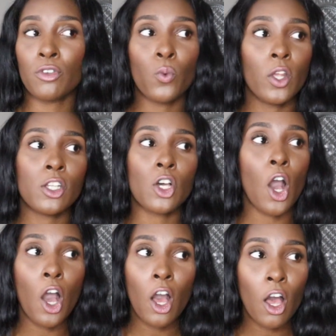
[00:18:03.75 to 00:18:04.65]
if you want to
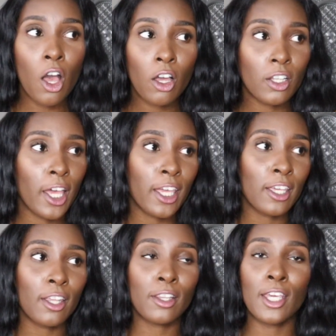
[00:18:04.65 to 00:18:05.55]
talk,
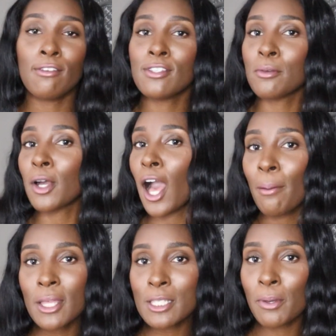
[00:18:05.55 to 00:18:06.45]
like, leave some
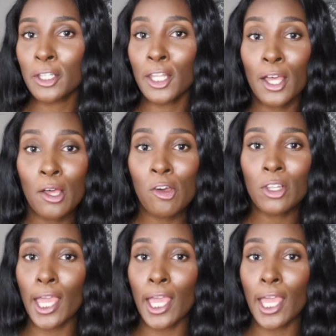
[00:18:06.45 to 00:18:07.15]
comments below.